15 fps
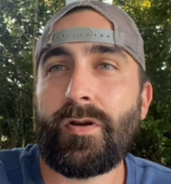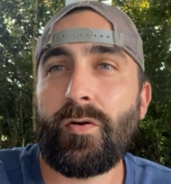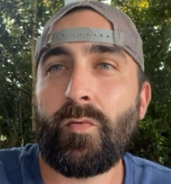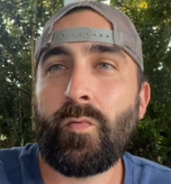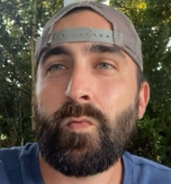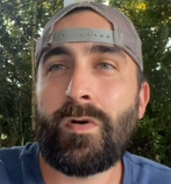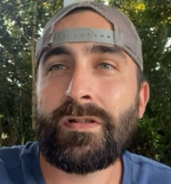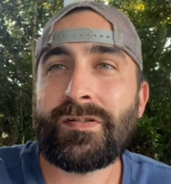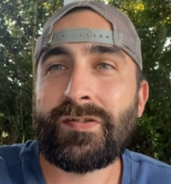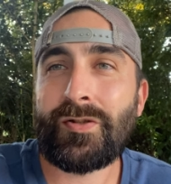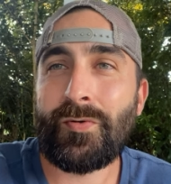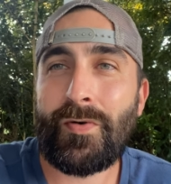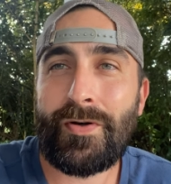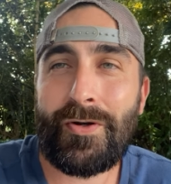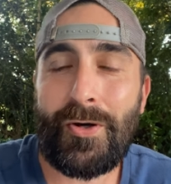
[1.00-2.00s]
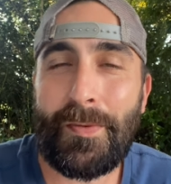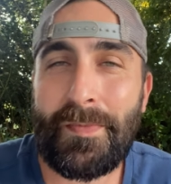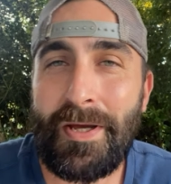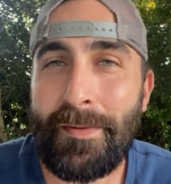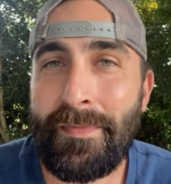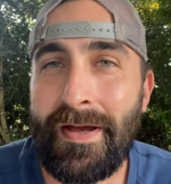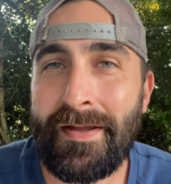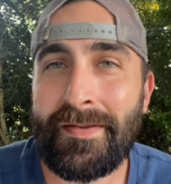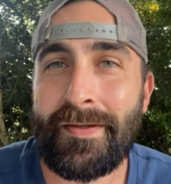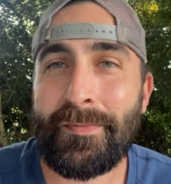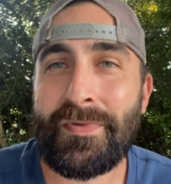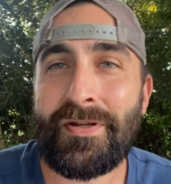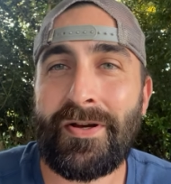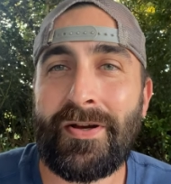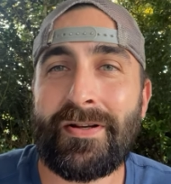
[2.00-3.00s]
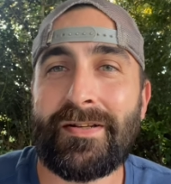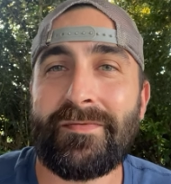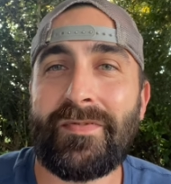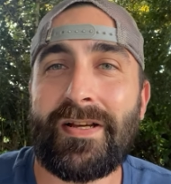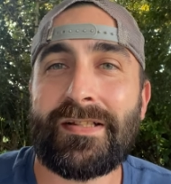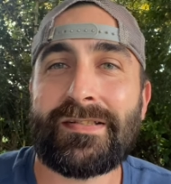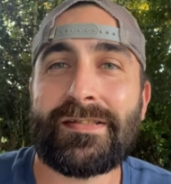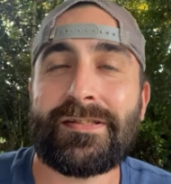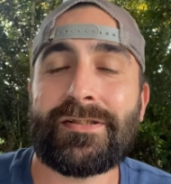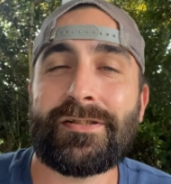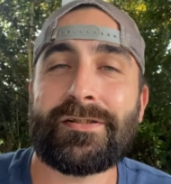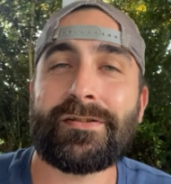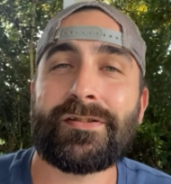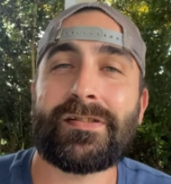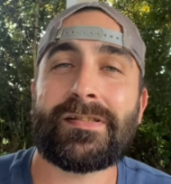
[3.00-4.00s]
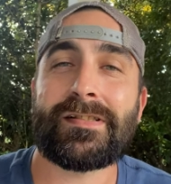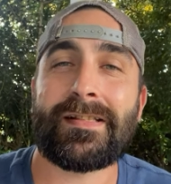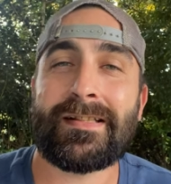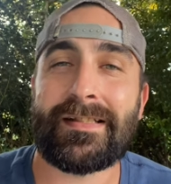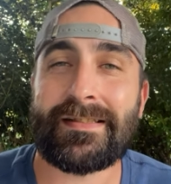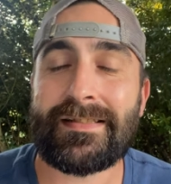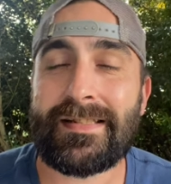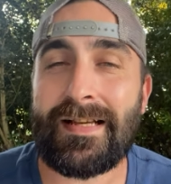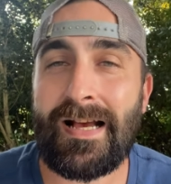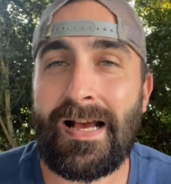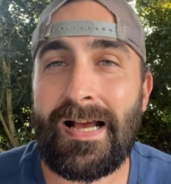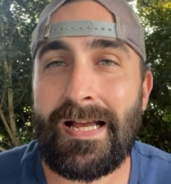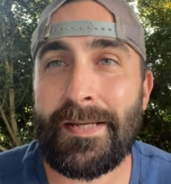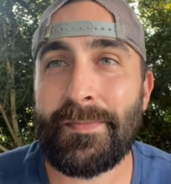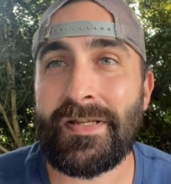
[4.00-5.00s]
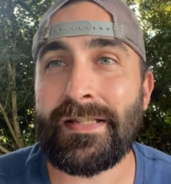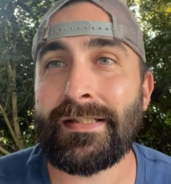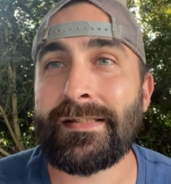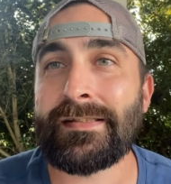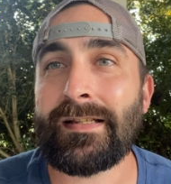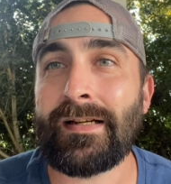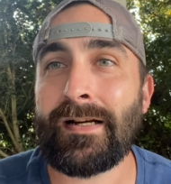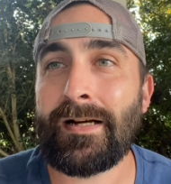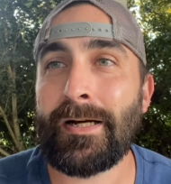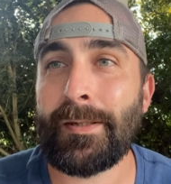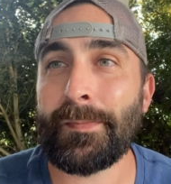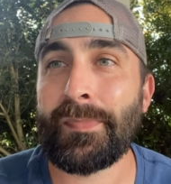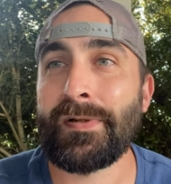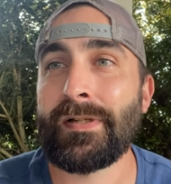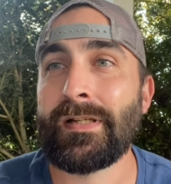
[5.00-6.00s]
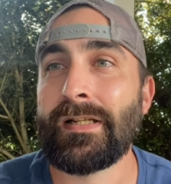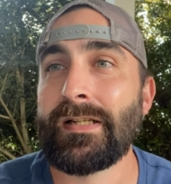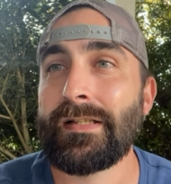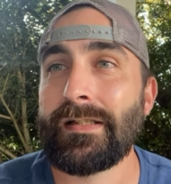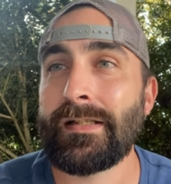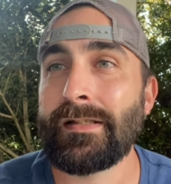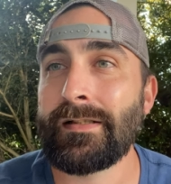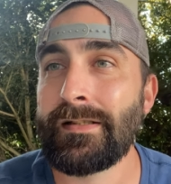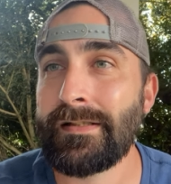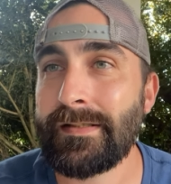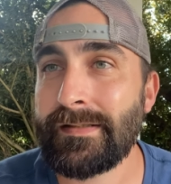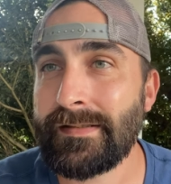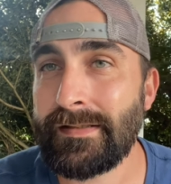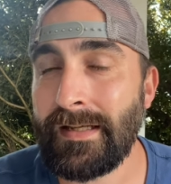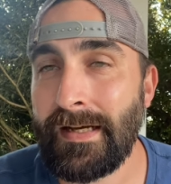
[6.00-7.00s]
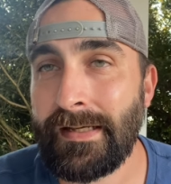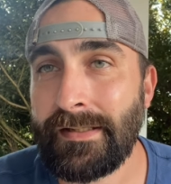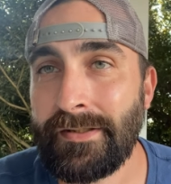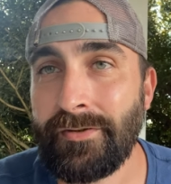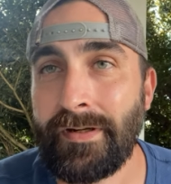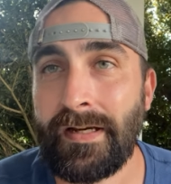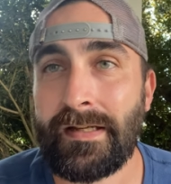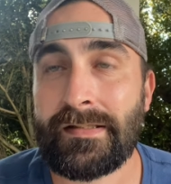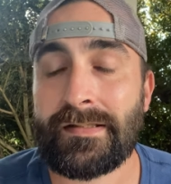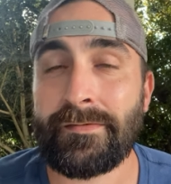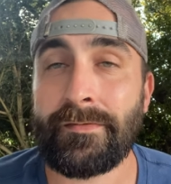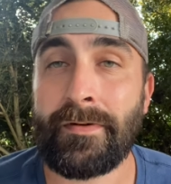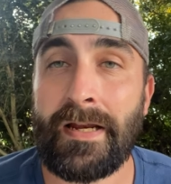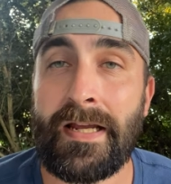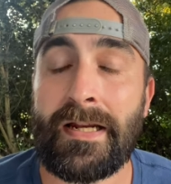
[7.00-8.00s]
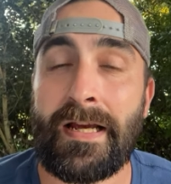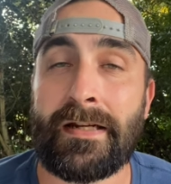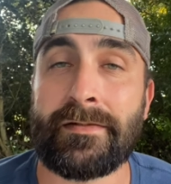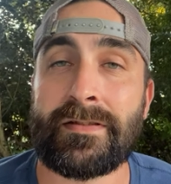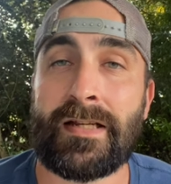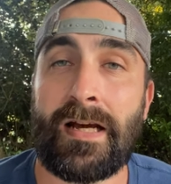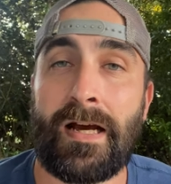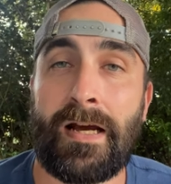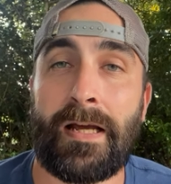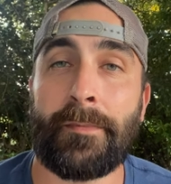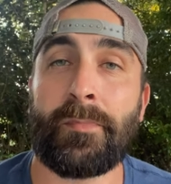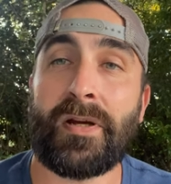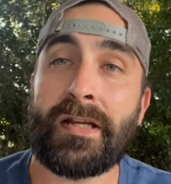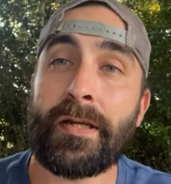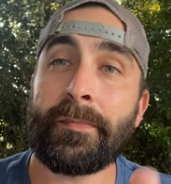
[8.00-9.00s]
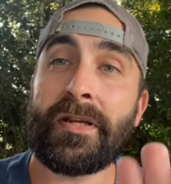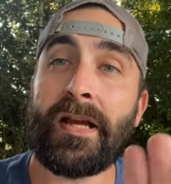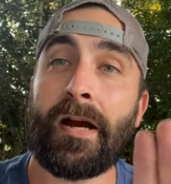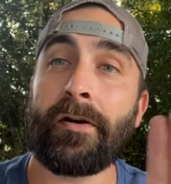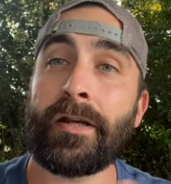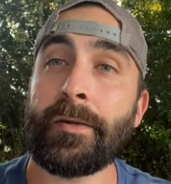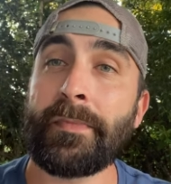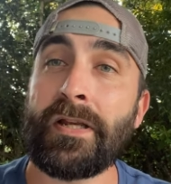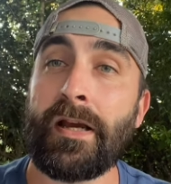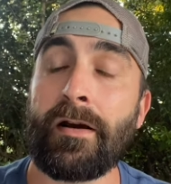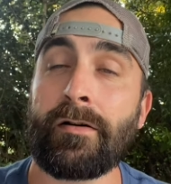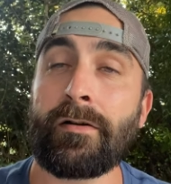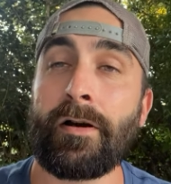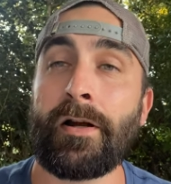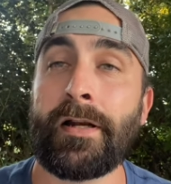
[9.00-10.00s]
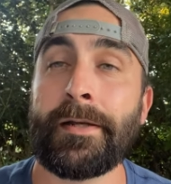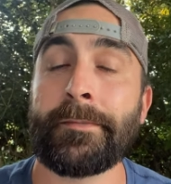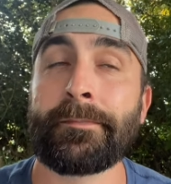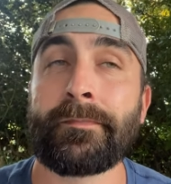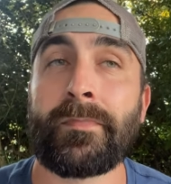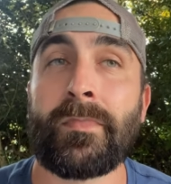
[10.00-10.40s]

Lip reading: What's going on, Bed Bath & Beyond investors? The time is up. It looks like you guys have ran out of time, but hear me out, all right?